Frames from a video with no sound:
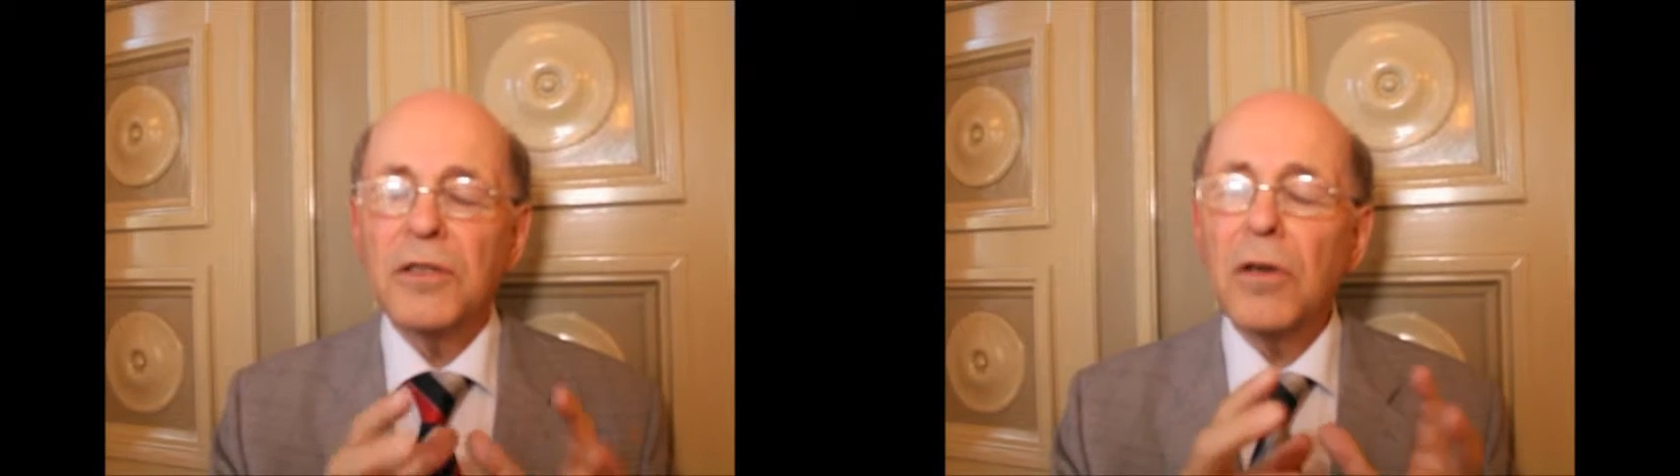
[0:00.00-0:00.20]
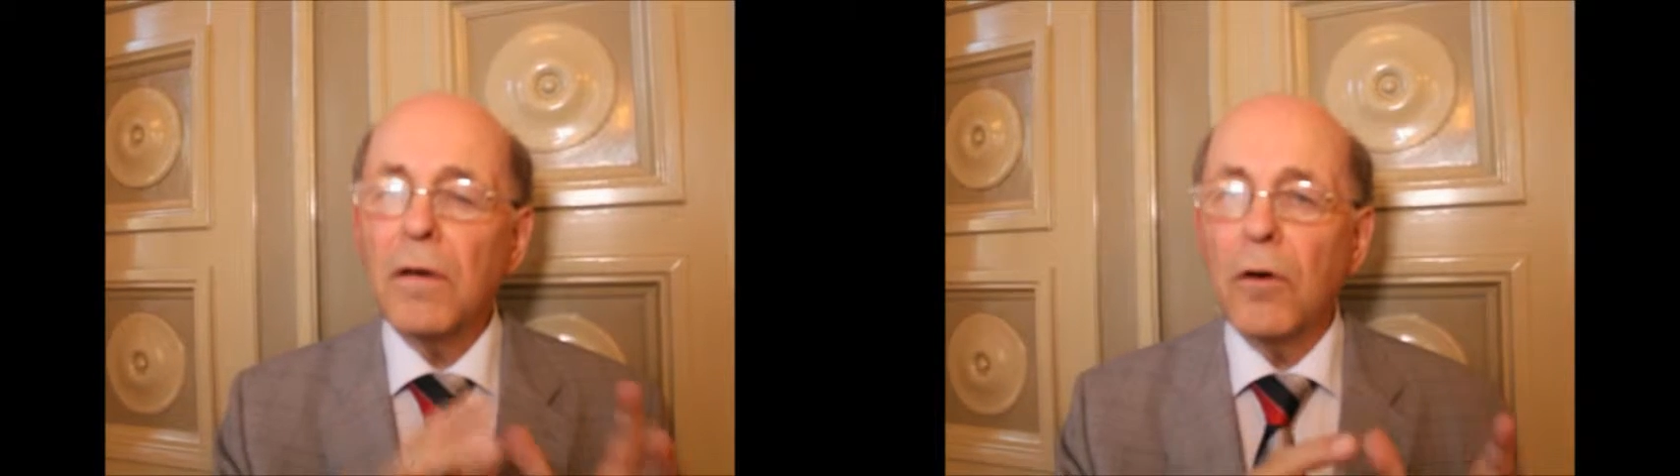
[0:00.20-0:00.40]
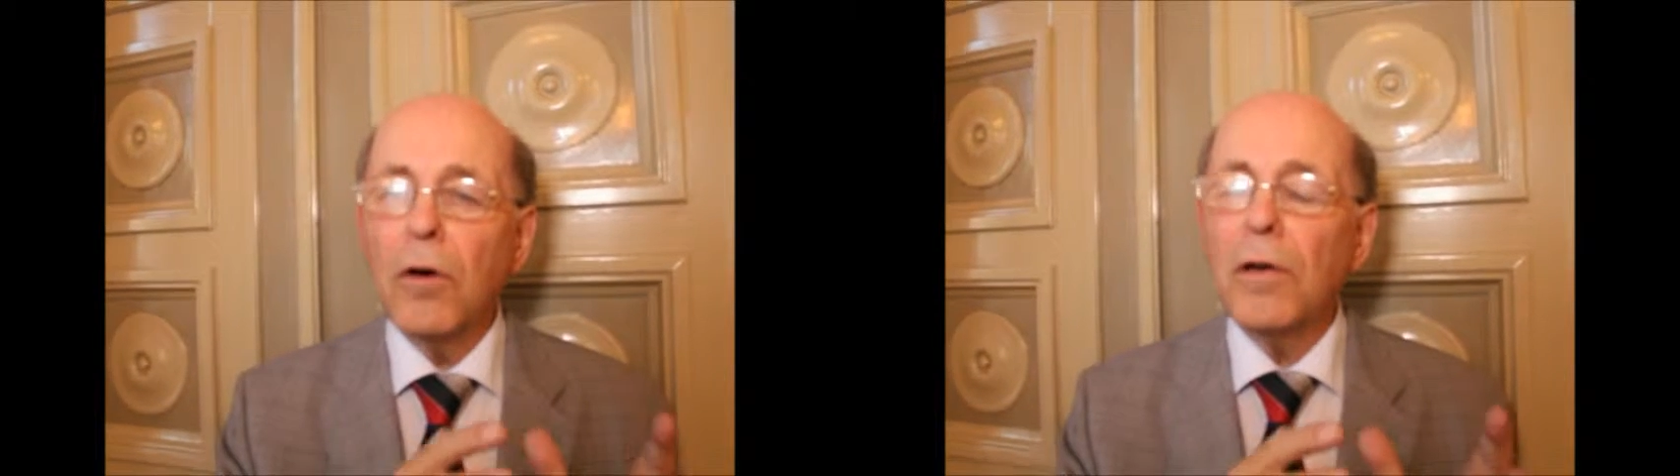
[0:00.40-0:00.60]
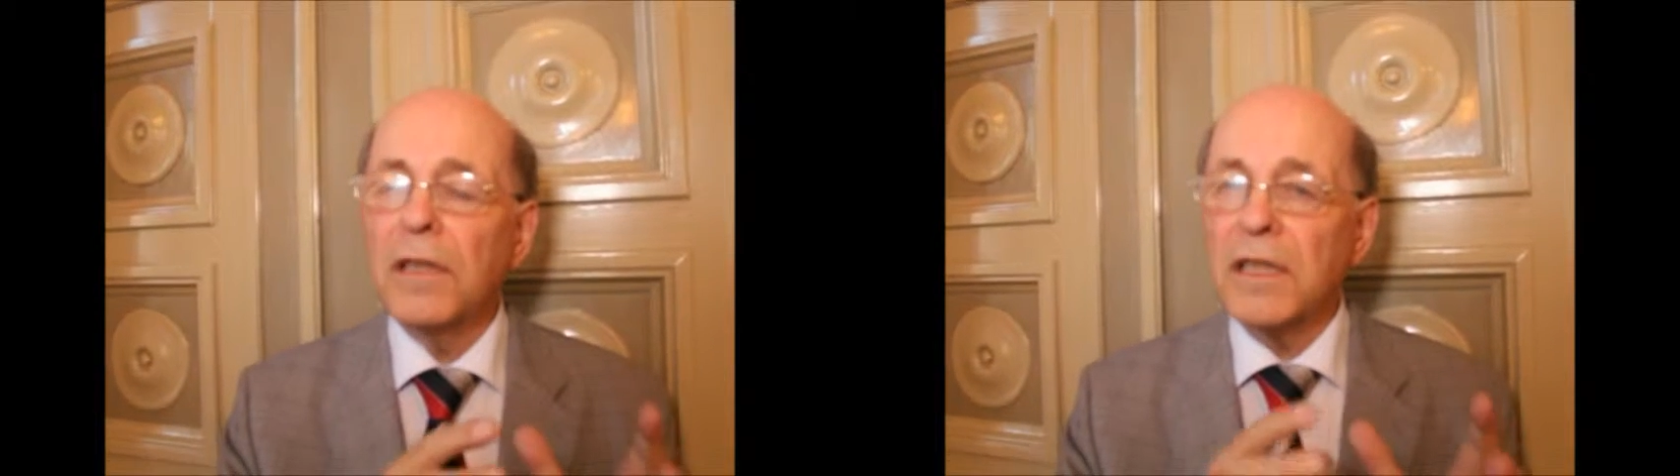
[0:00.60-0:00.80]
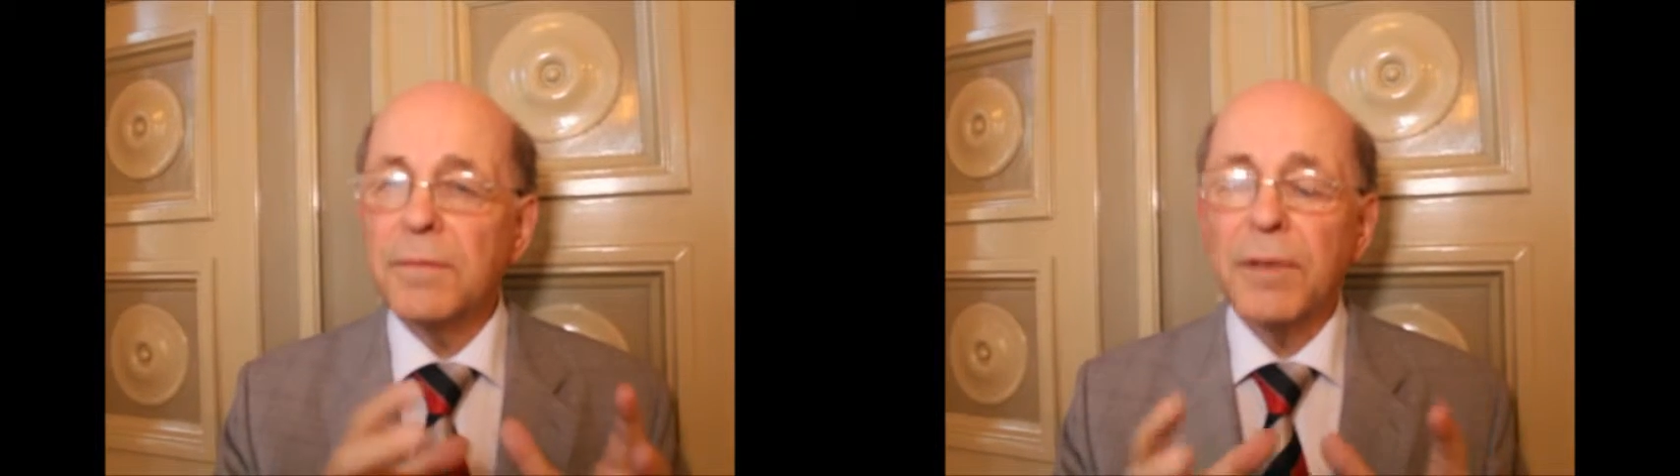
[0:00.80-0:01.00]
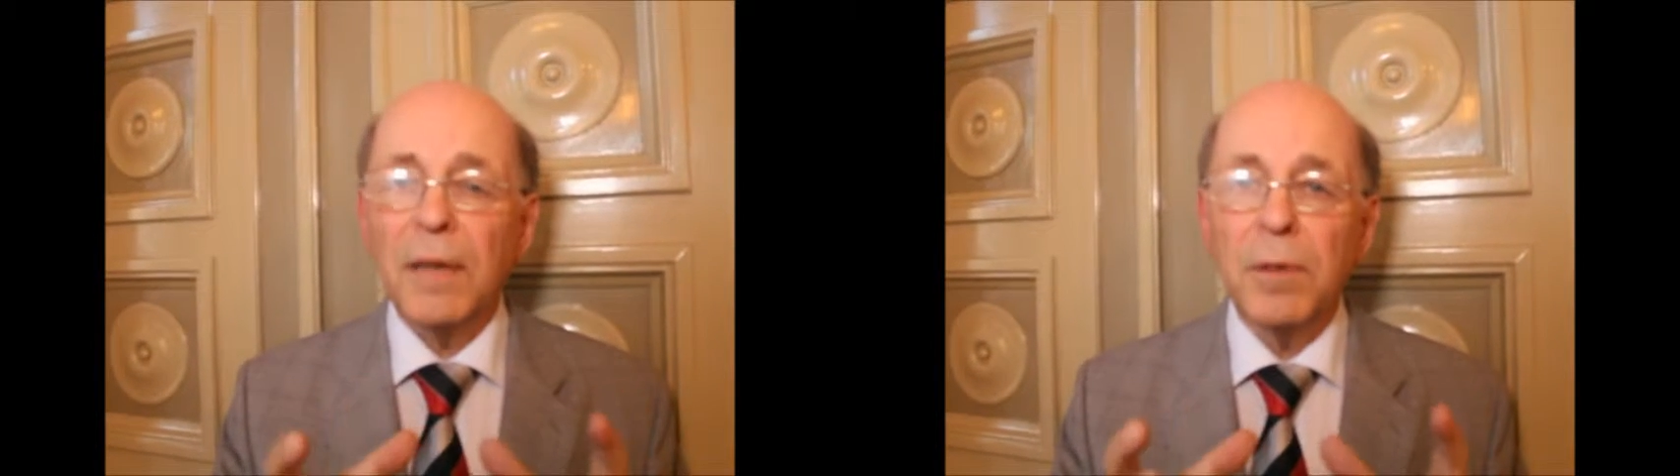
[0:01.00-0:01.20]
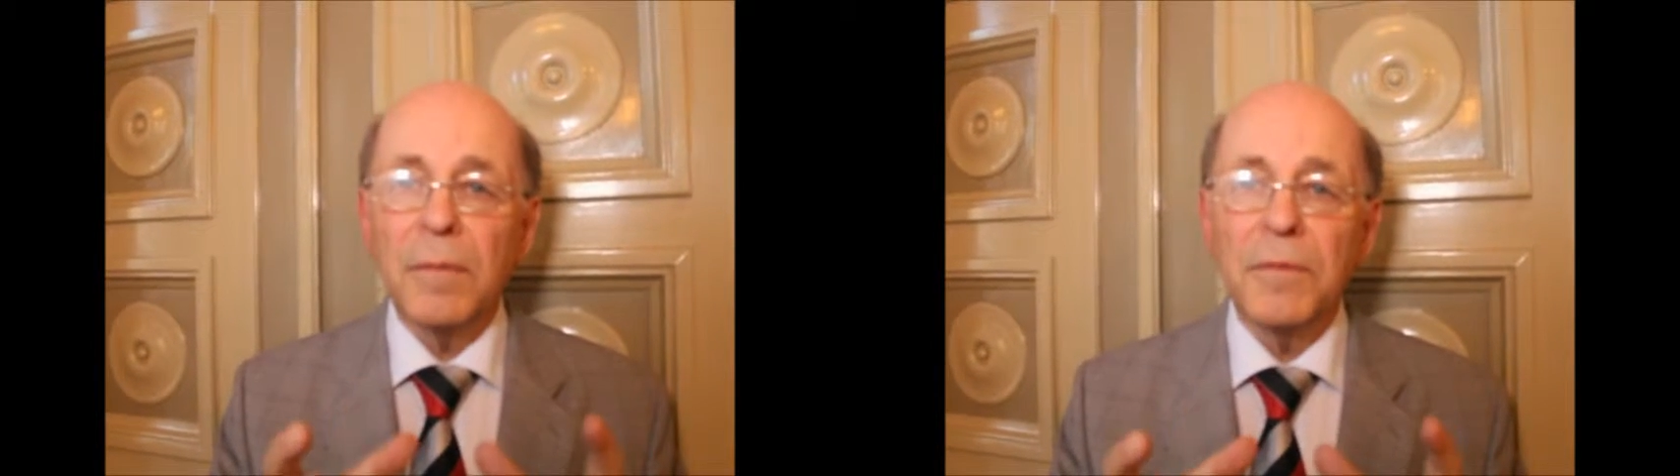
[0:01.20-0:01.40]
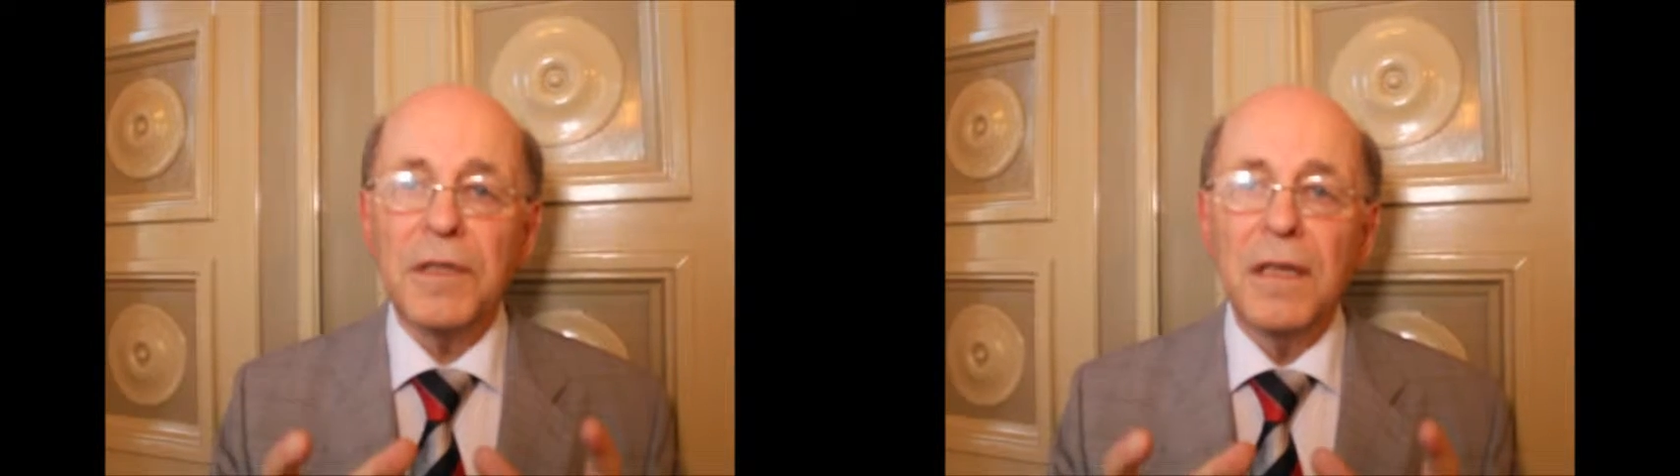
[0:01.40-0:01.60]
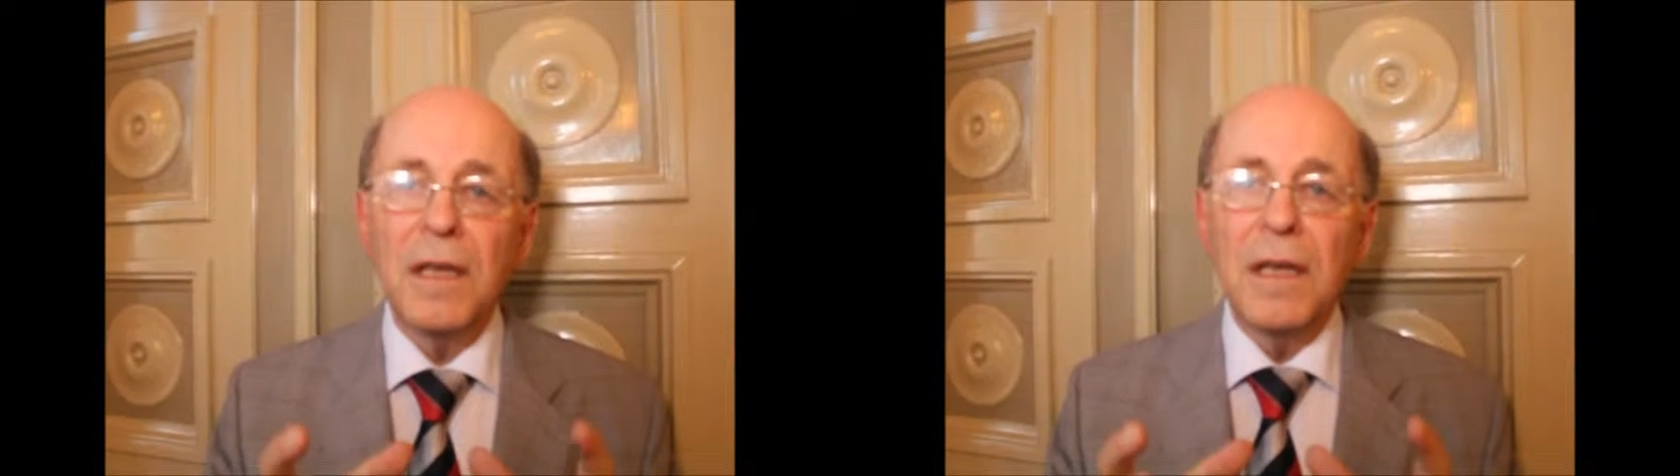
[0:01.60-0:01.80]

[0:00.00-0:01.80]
solve all of these problems,